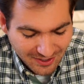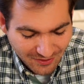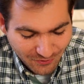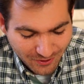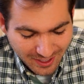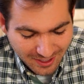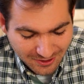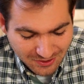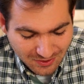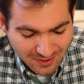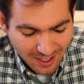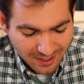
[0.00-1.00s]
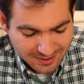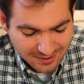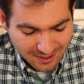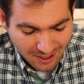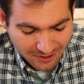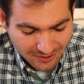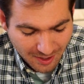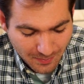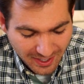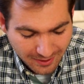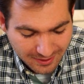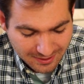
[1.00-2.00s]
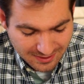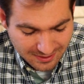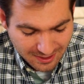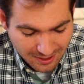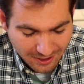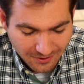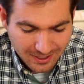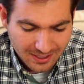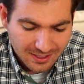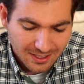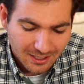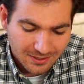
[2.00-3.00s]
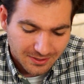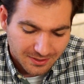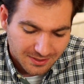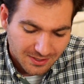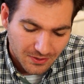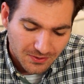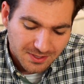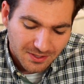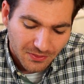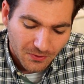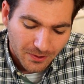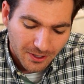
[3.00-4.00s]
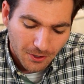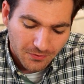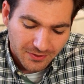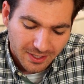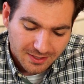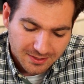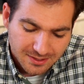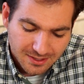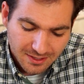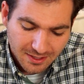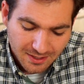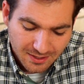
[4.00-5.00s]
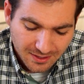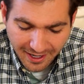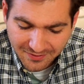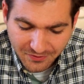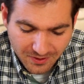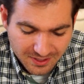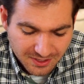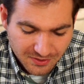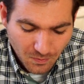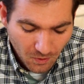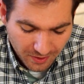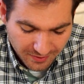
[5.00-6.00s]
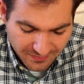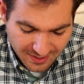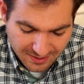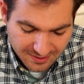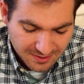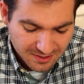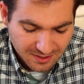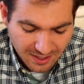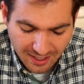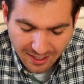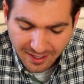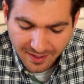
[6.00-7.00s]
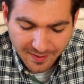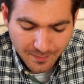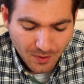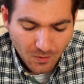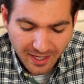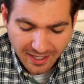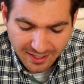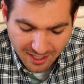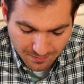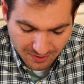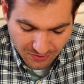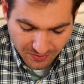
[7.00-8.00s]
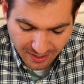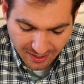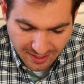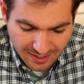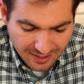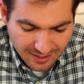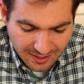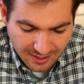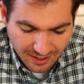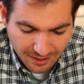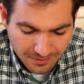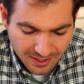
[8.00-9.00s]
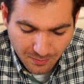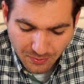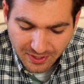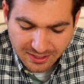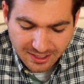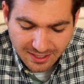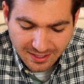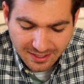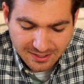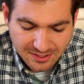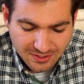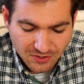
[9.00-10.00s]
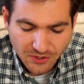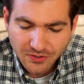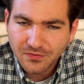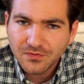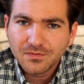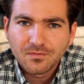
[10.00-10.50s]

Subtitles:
if we do not honor our parents and our elders and those in authority over us. And of course, there's more of this poetic imagery. I really appreciate this, just sort of